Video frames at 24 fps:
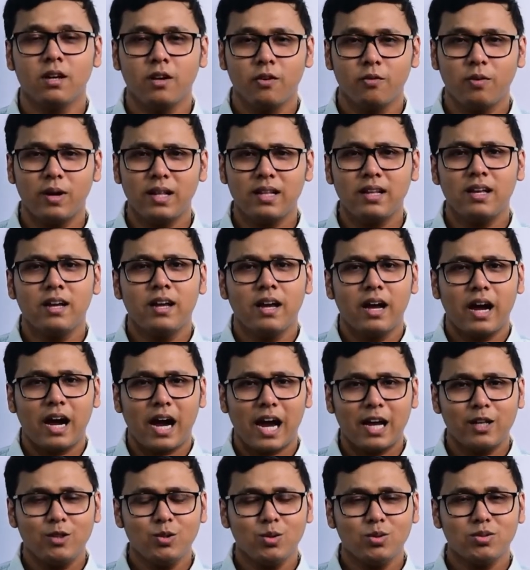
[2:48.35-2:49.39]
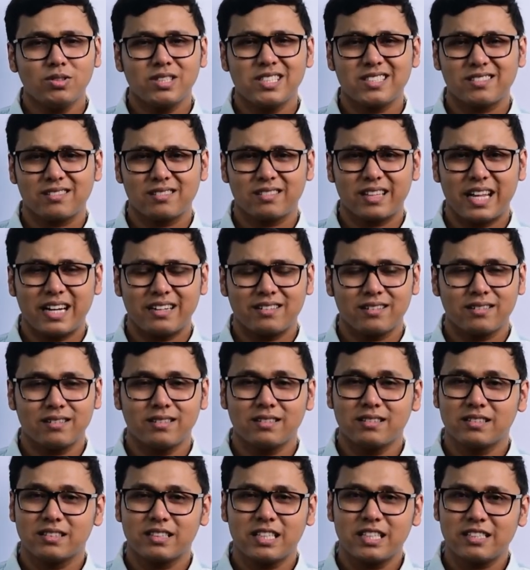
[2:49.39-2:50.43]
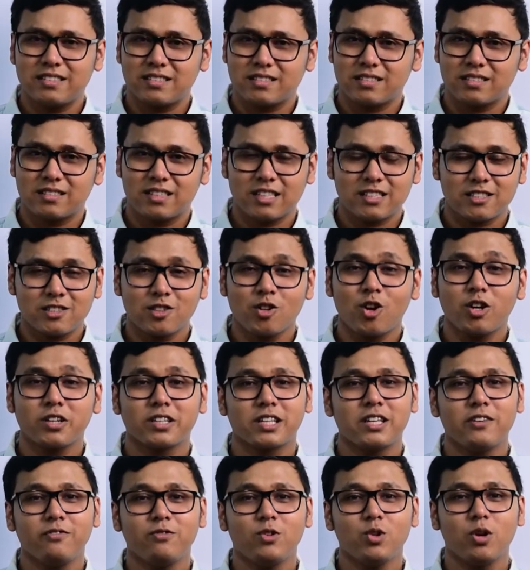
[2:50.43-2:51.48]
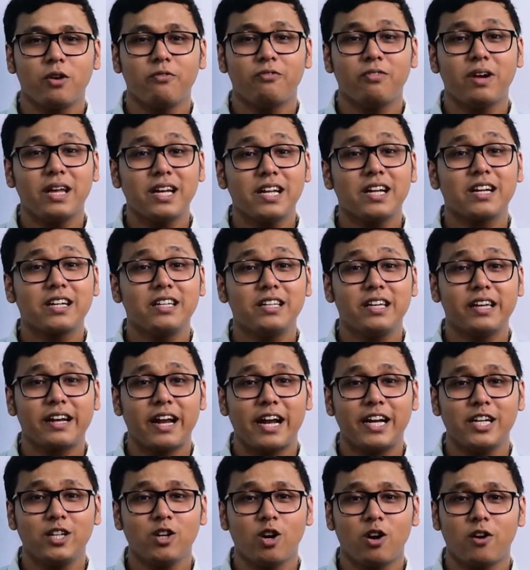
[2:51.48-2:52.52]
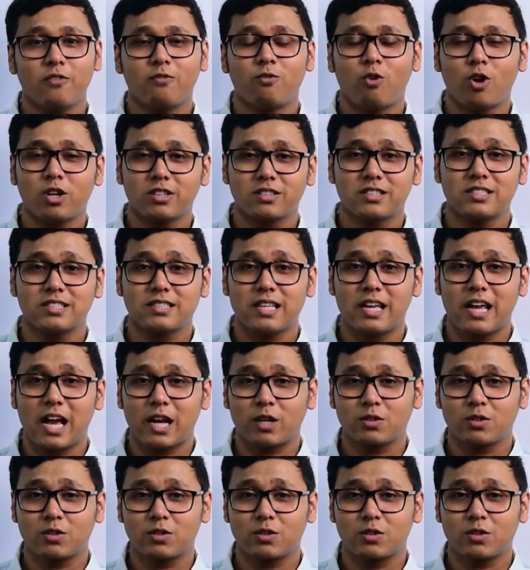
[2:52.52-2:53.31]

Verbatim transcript: Well, I know this that this does not give you a very clear idea of what this